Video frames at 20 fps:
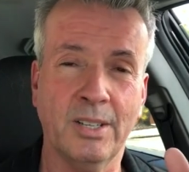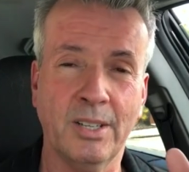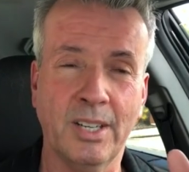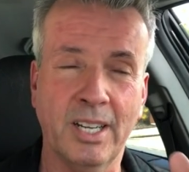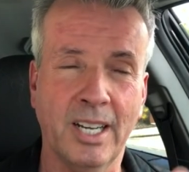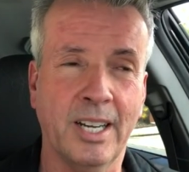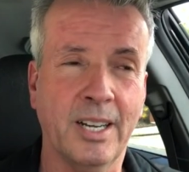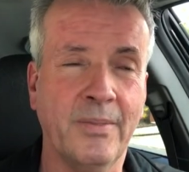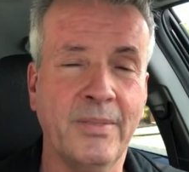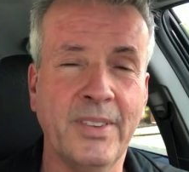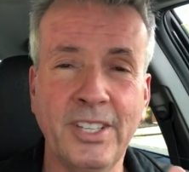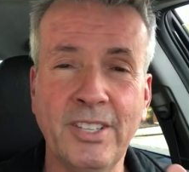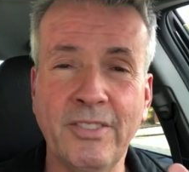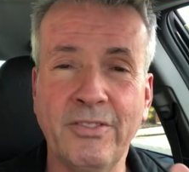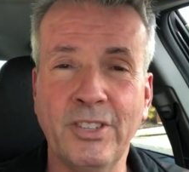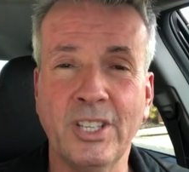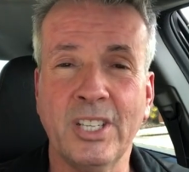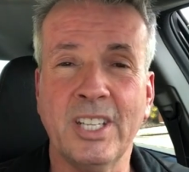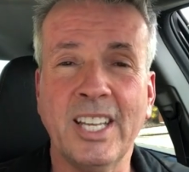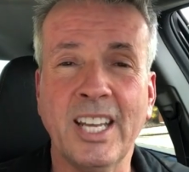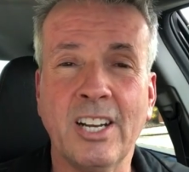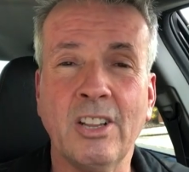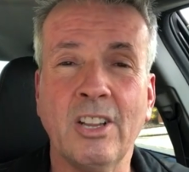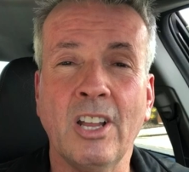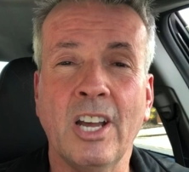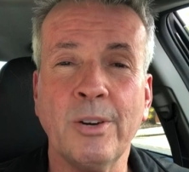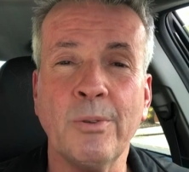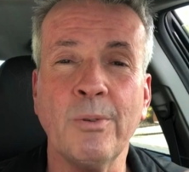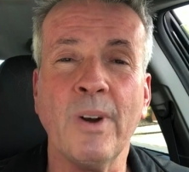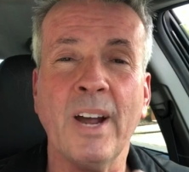Um, and if you could get a
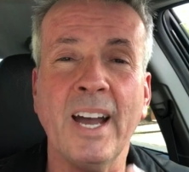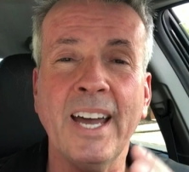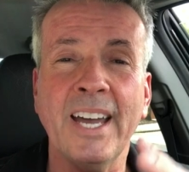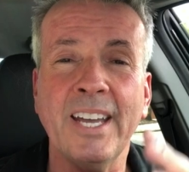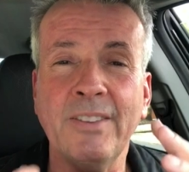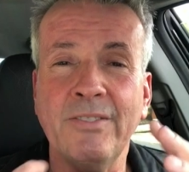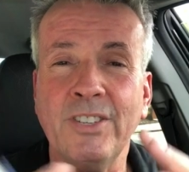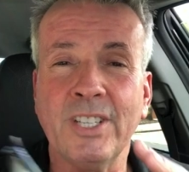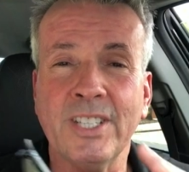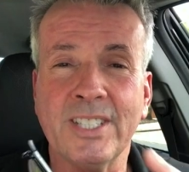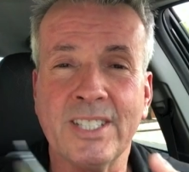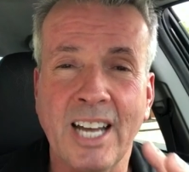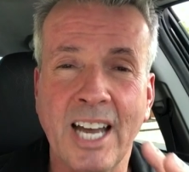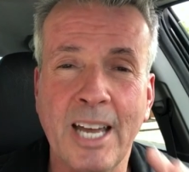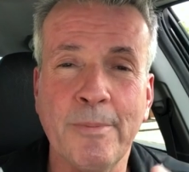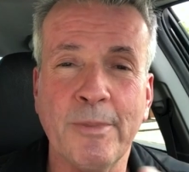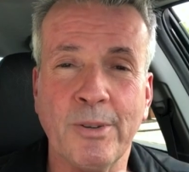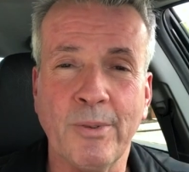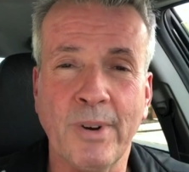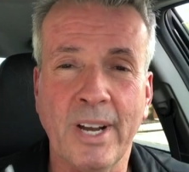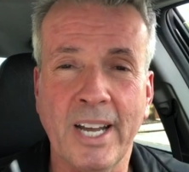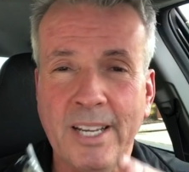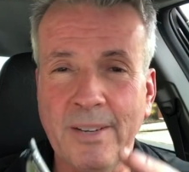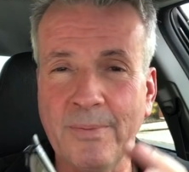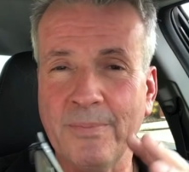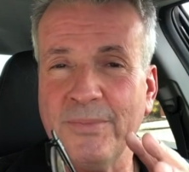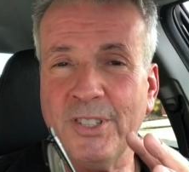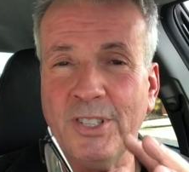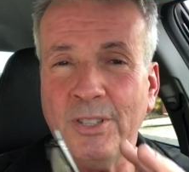long ride, if you could time it right,